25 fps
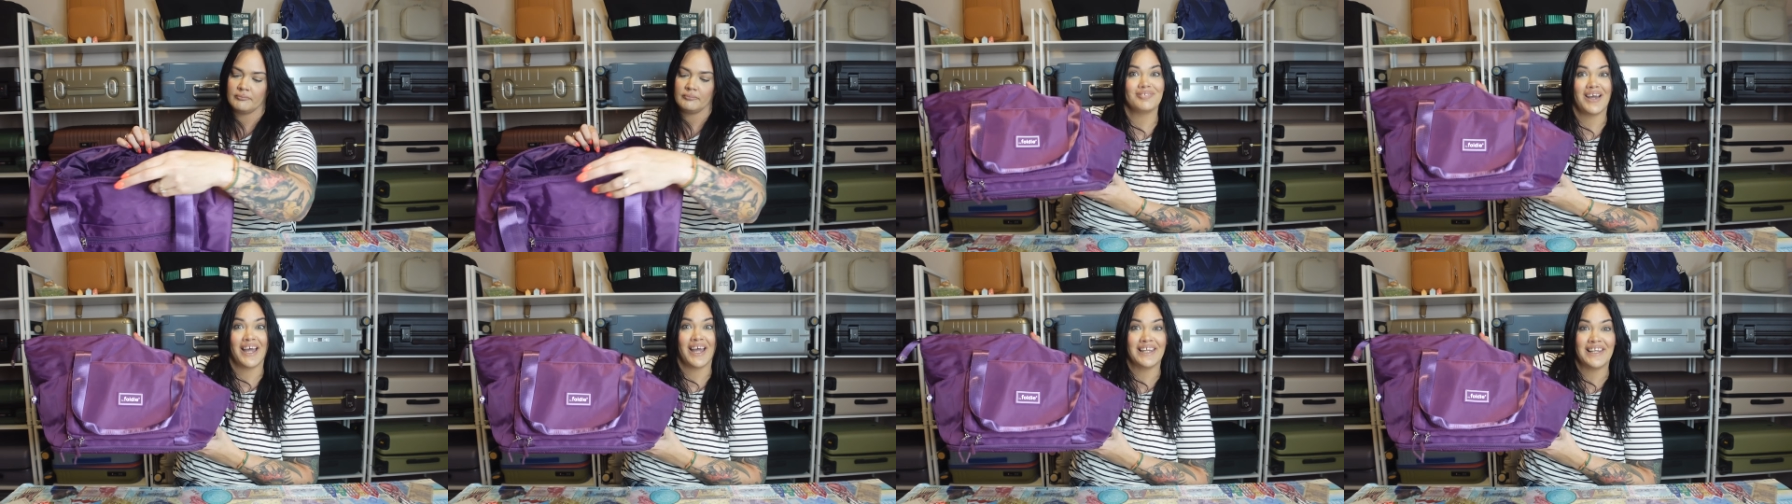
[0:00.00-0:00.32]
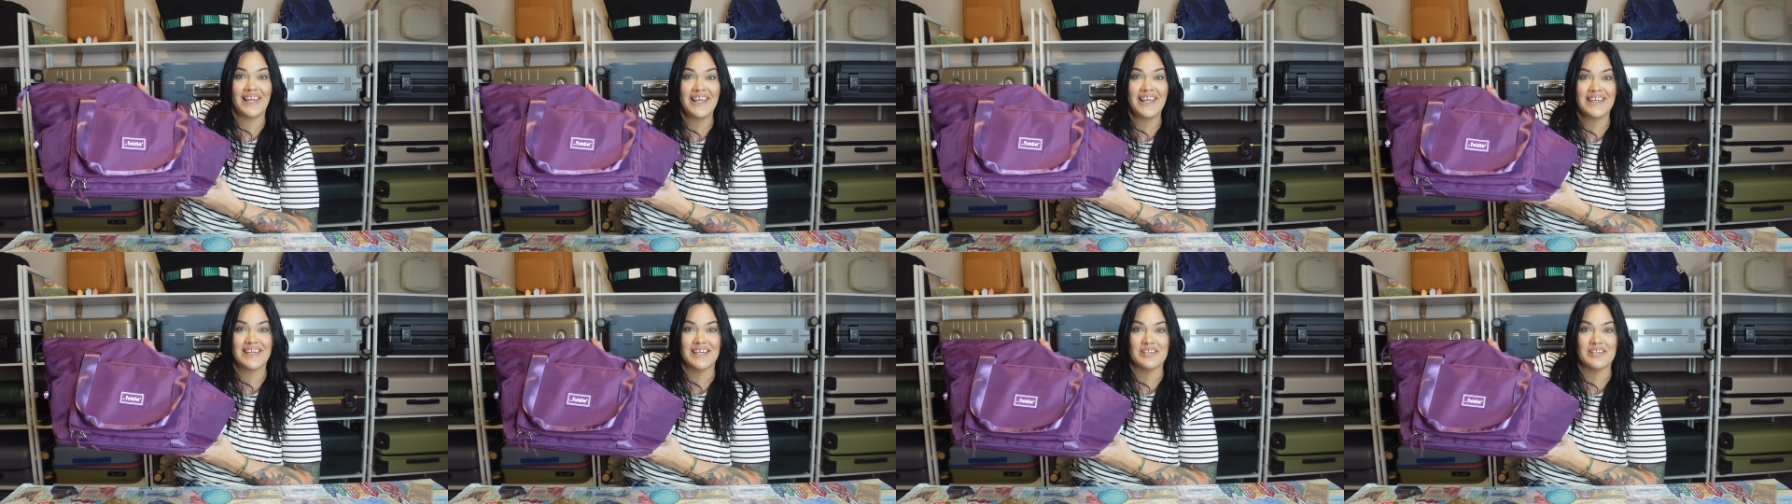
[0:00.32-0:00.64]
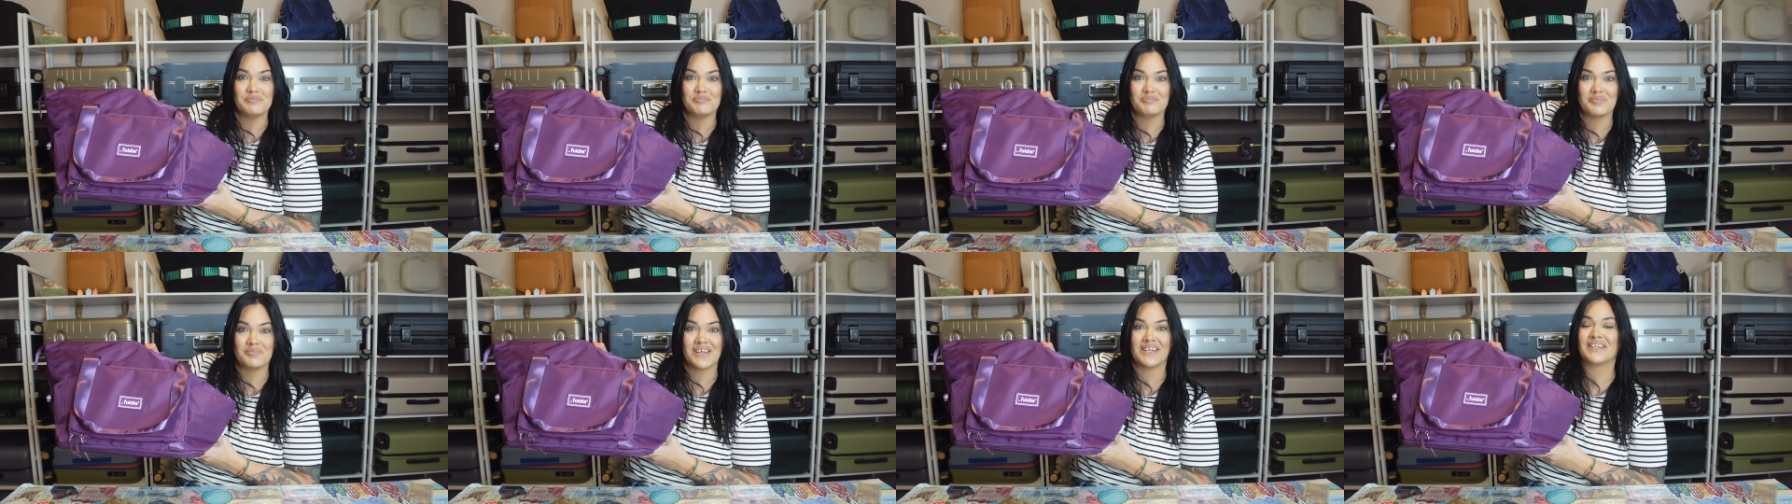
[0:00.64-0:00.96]
I like it.
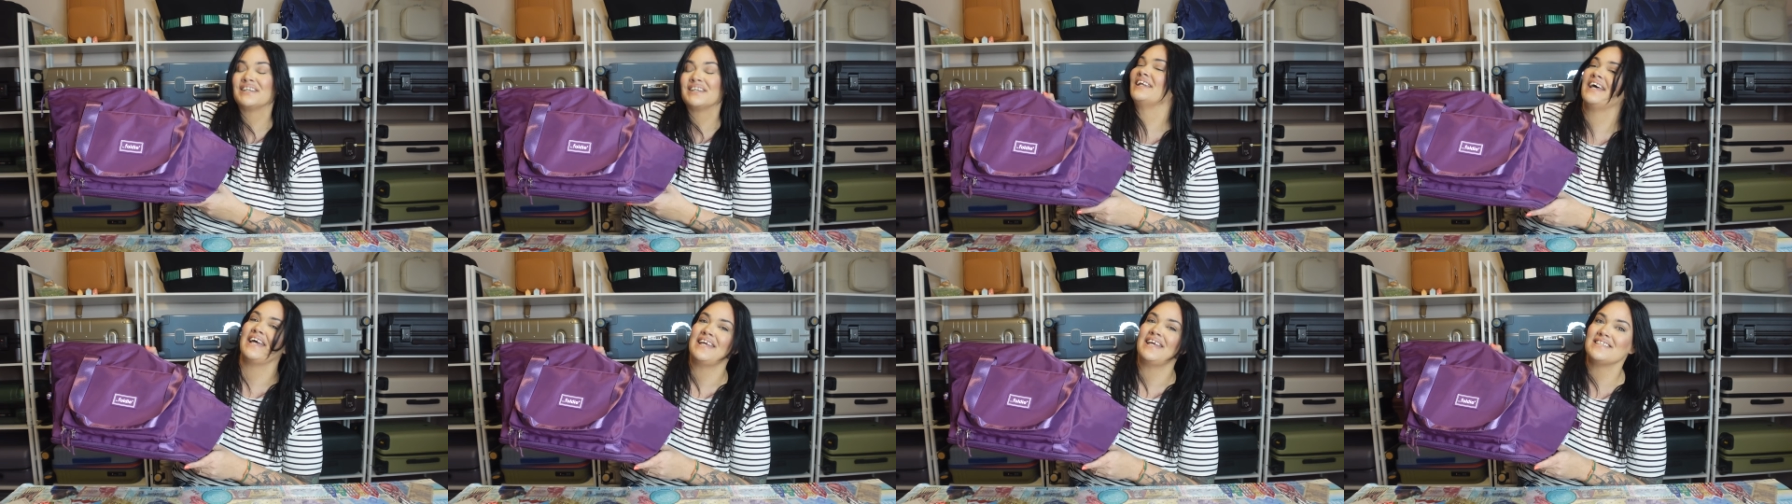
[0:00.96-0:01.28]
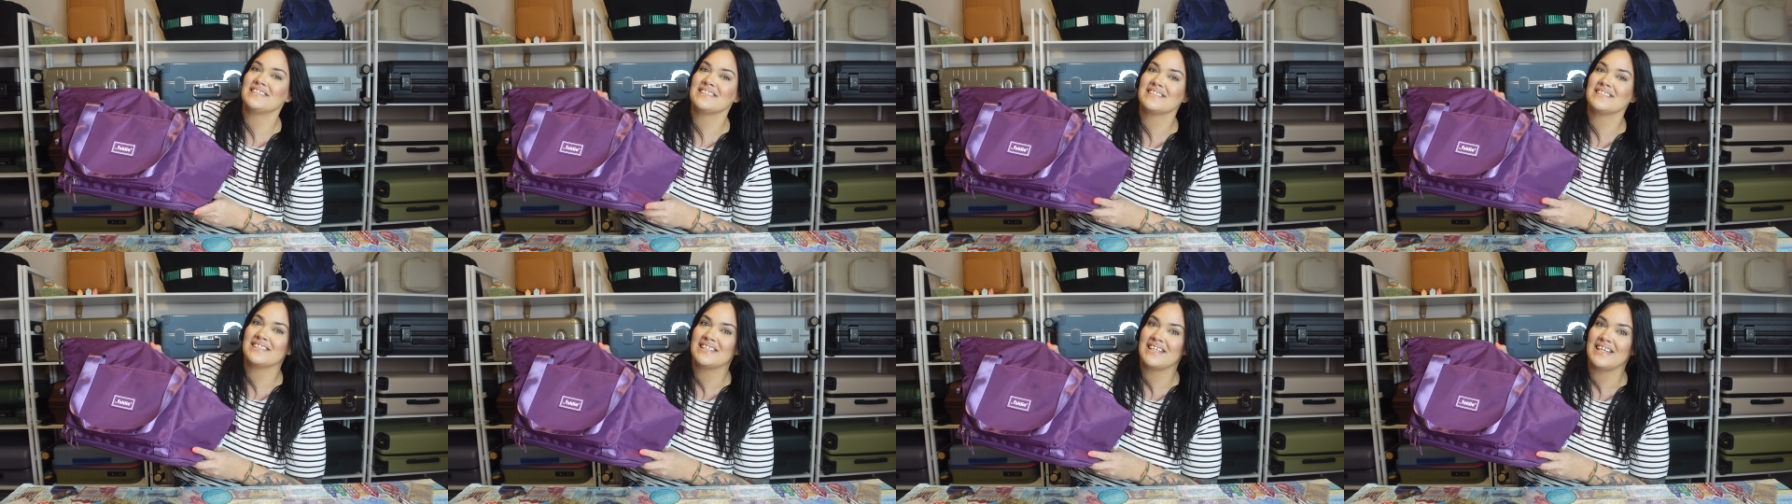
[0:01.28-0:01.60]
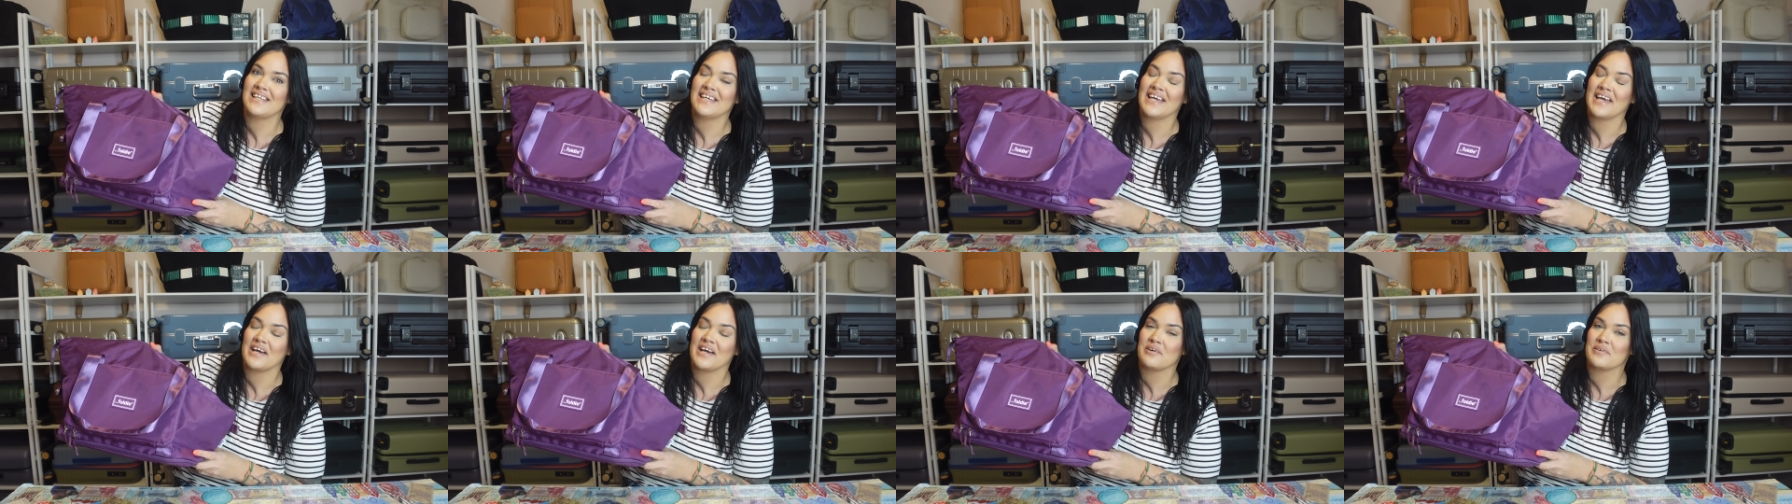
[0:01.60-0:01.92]
Let's
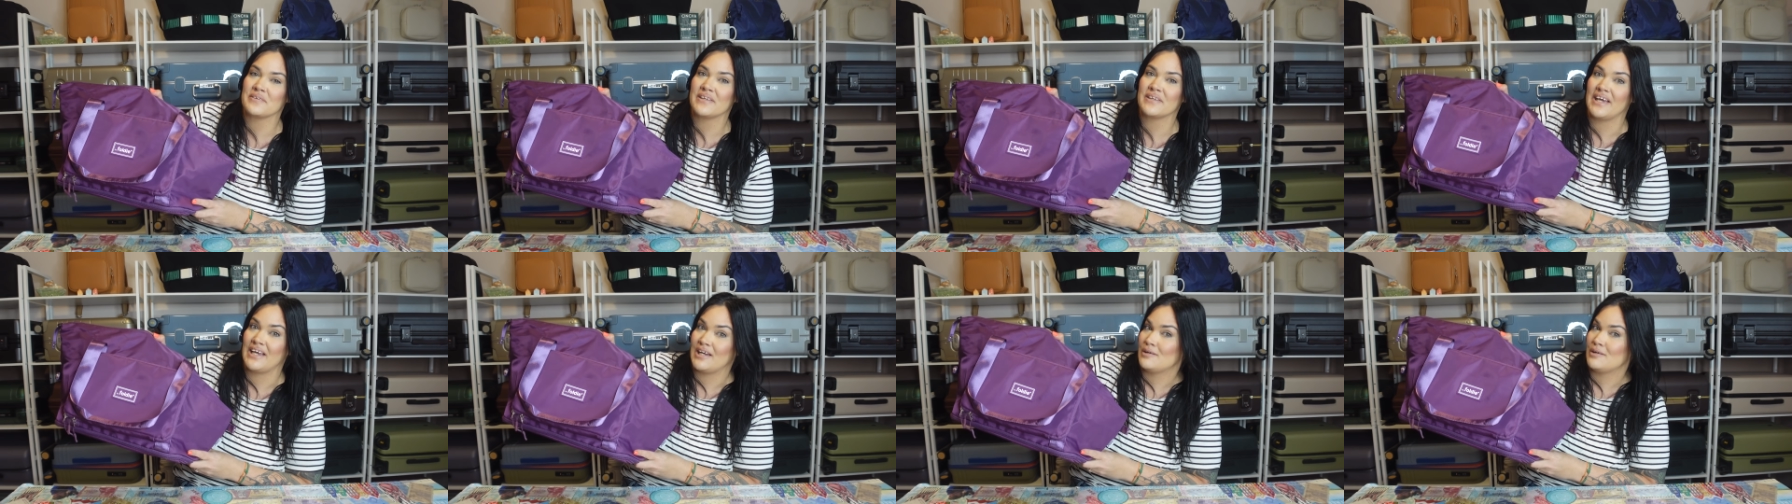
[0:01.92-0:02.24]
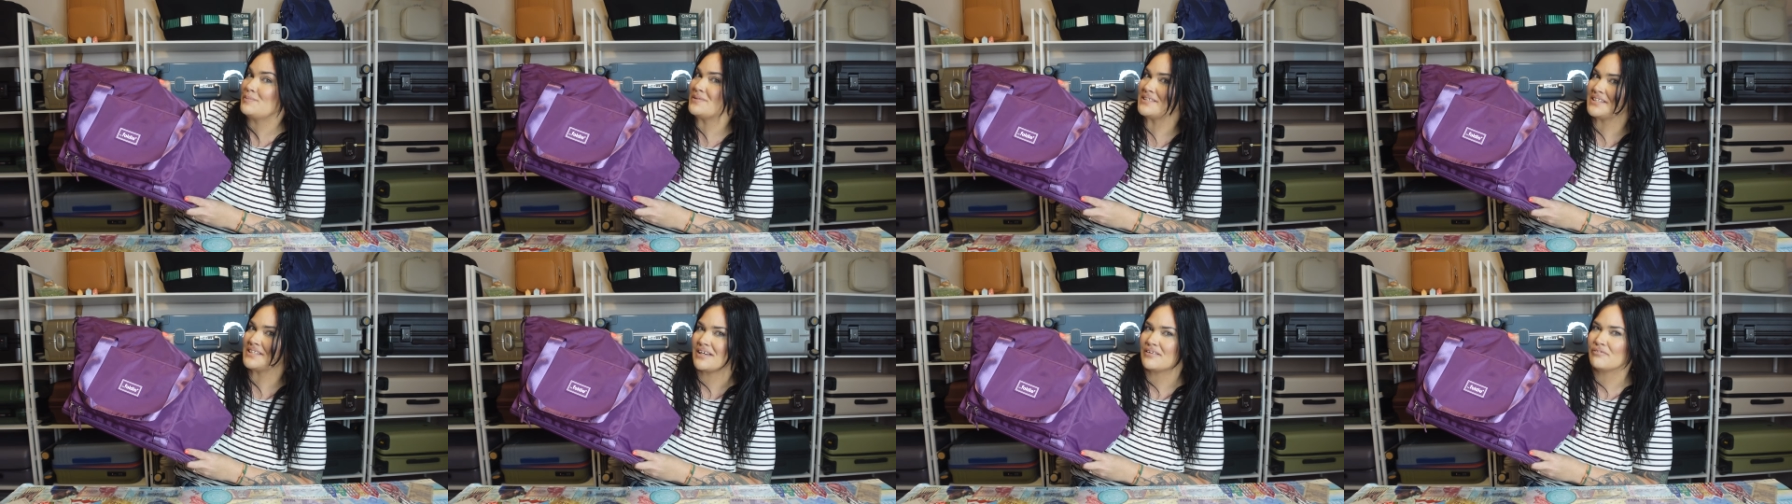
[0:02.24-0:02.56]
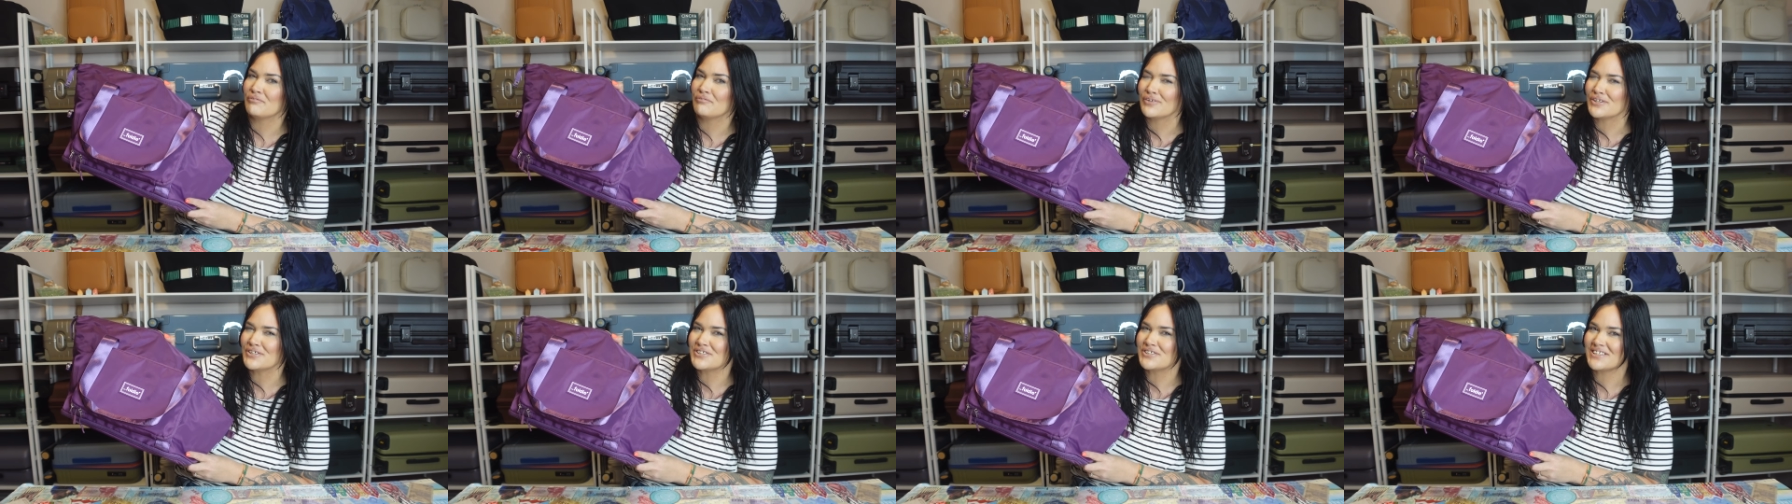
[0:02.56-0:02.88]
see how the Amazon
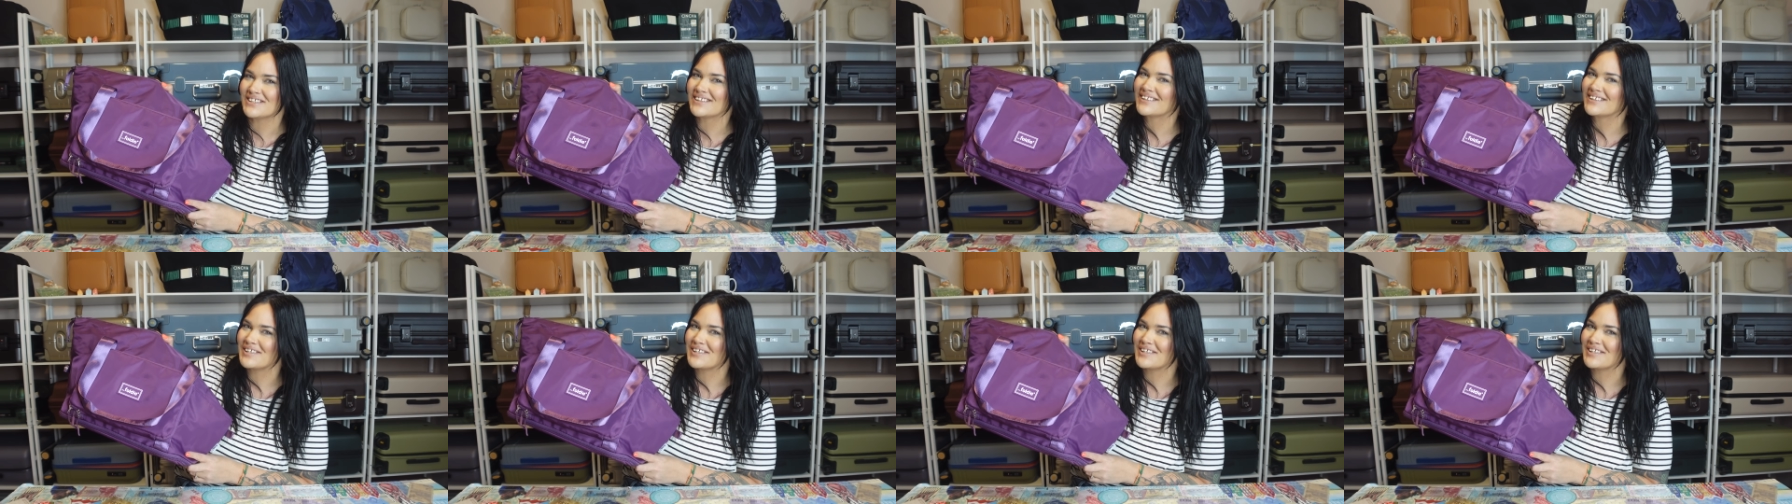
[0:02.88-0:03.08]
version